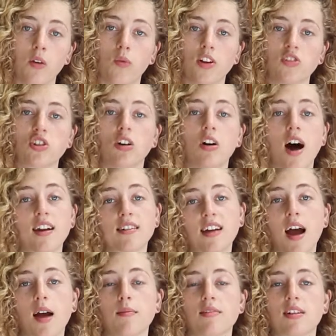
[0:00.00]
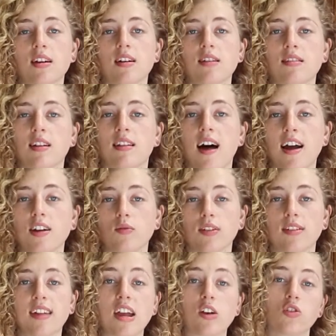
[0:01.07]
which a lot of times is aligned
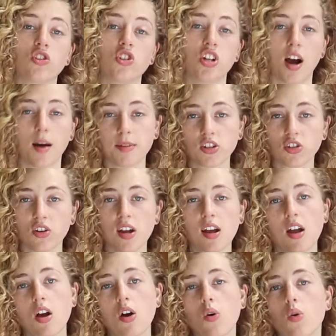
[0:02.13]
with sacred geometry,